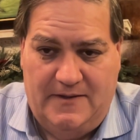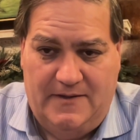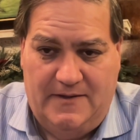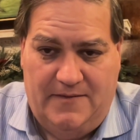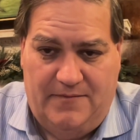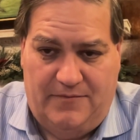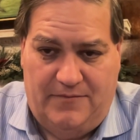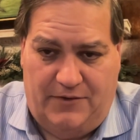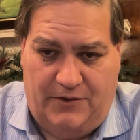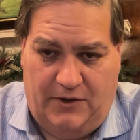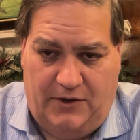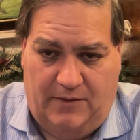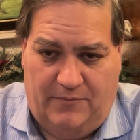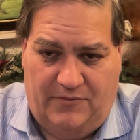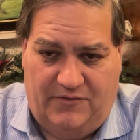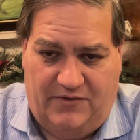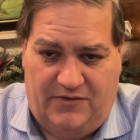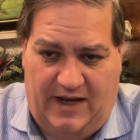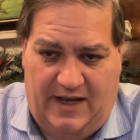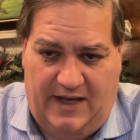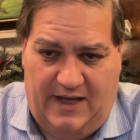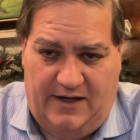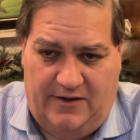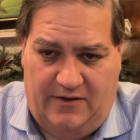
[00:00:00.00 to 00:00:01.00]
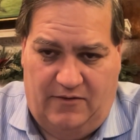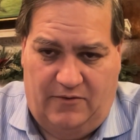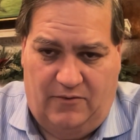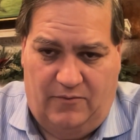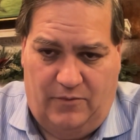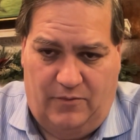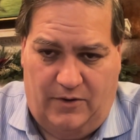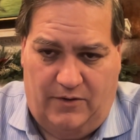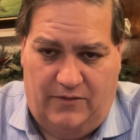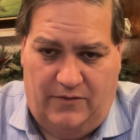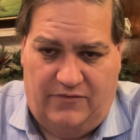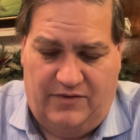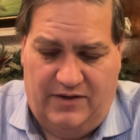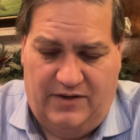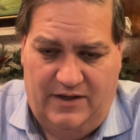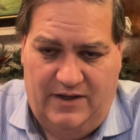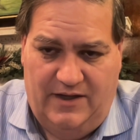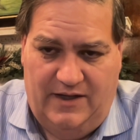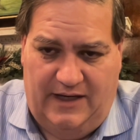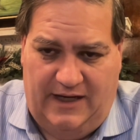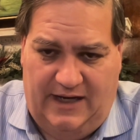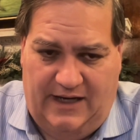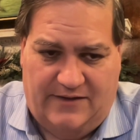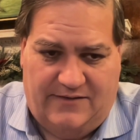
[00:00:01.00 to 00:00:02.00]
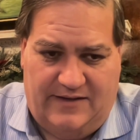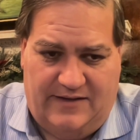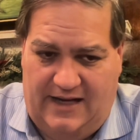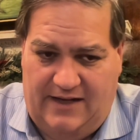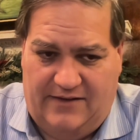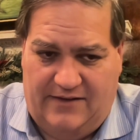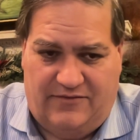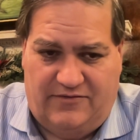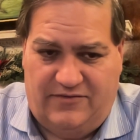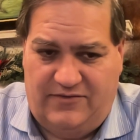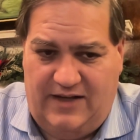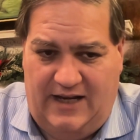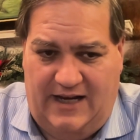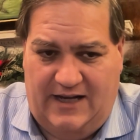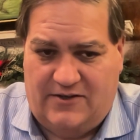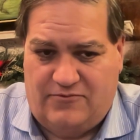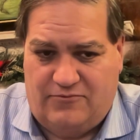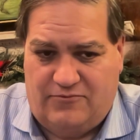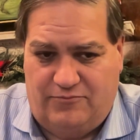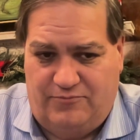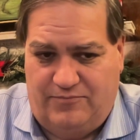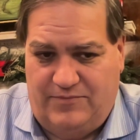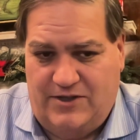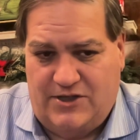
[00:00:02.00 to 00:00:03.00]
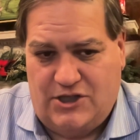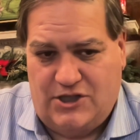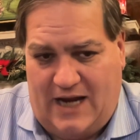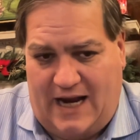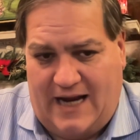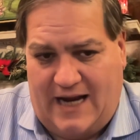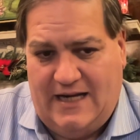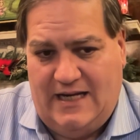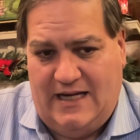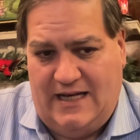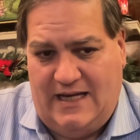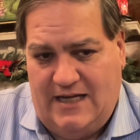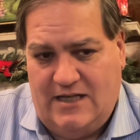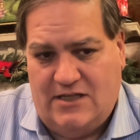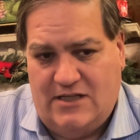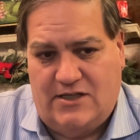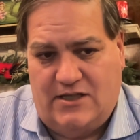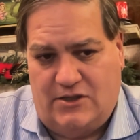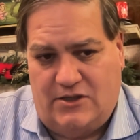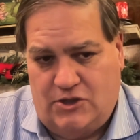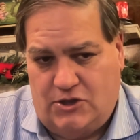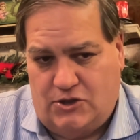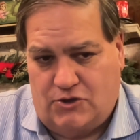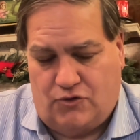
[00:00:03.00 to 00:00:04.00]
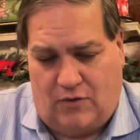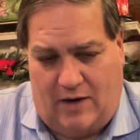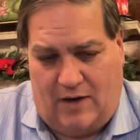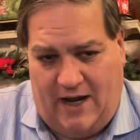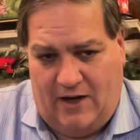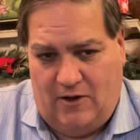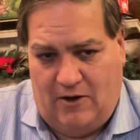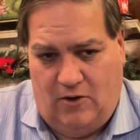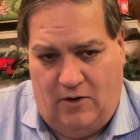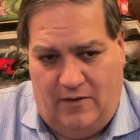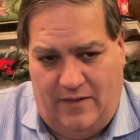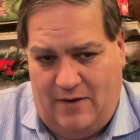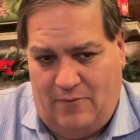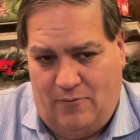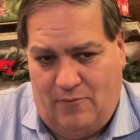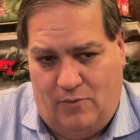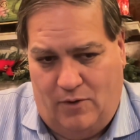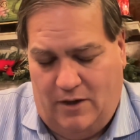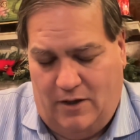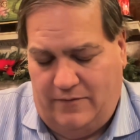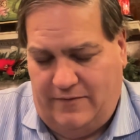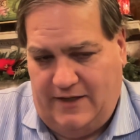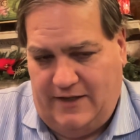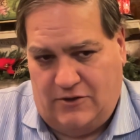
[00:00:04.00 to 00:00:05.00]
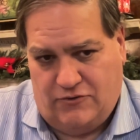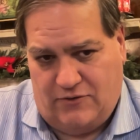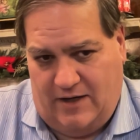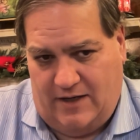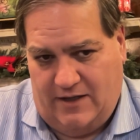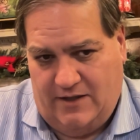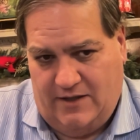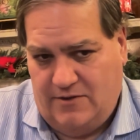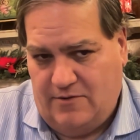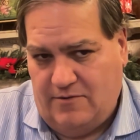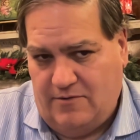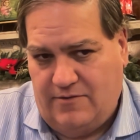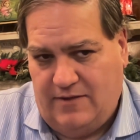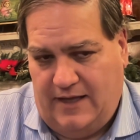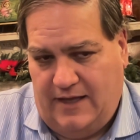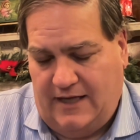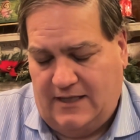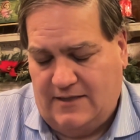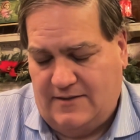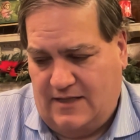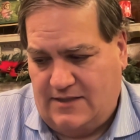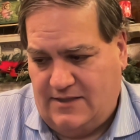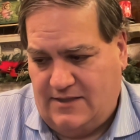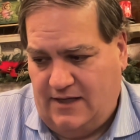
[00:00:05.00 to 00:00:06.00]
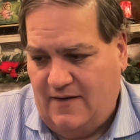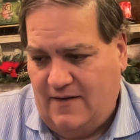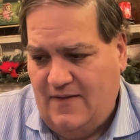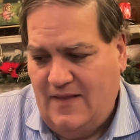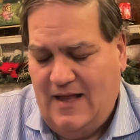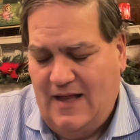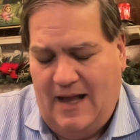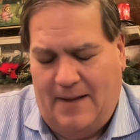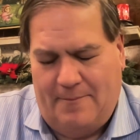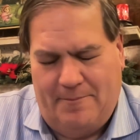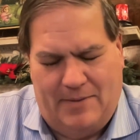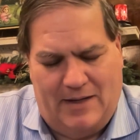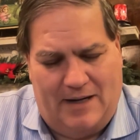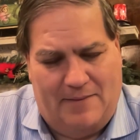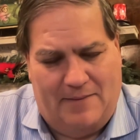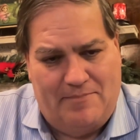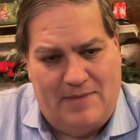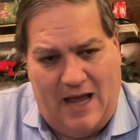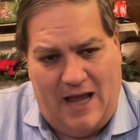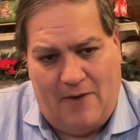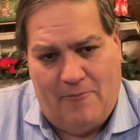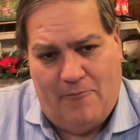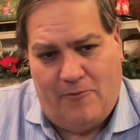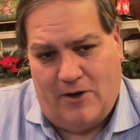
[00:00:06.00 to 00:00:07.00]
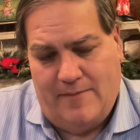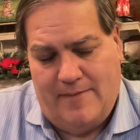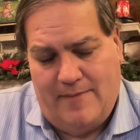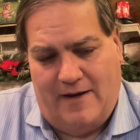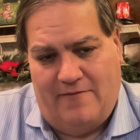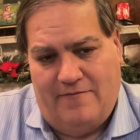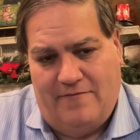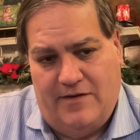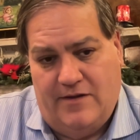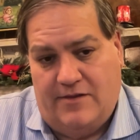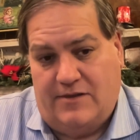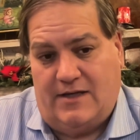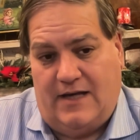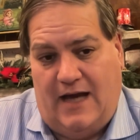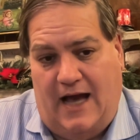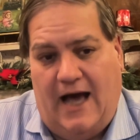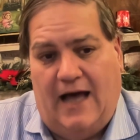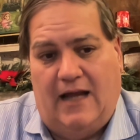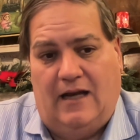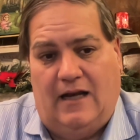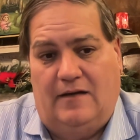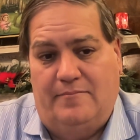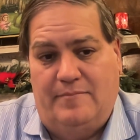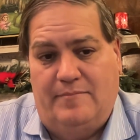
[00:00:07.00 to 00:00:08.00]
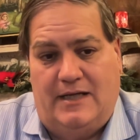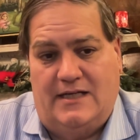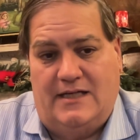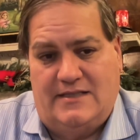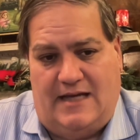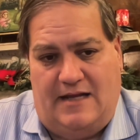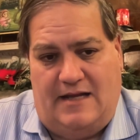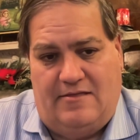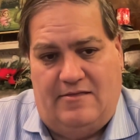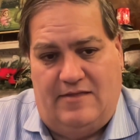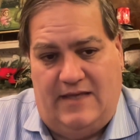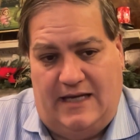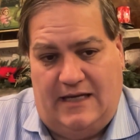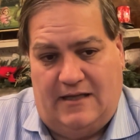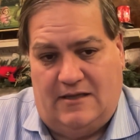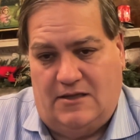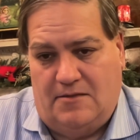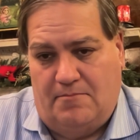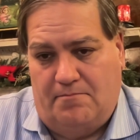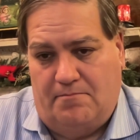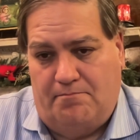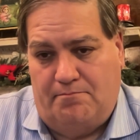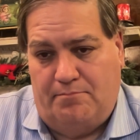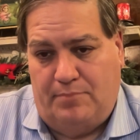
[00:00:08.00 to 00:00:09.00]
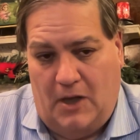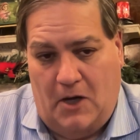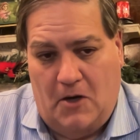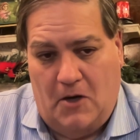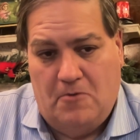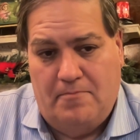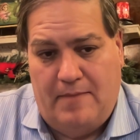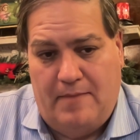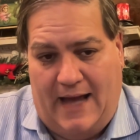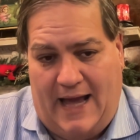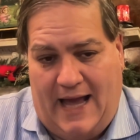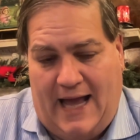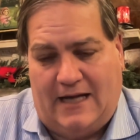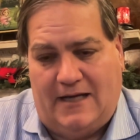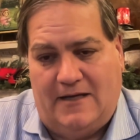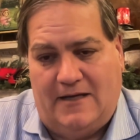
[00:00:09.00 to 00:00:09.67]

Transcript: You know what I'm saying? In other words, it's the Chinese try all they want. They try to do things. That's it. But I'm not worried about a fifth column because I think the blowback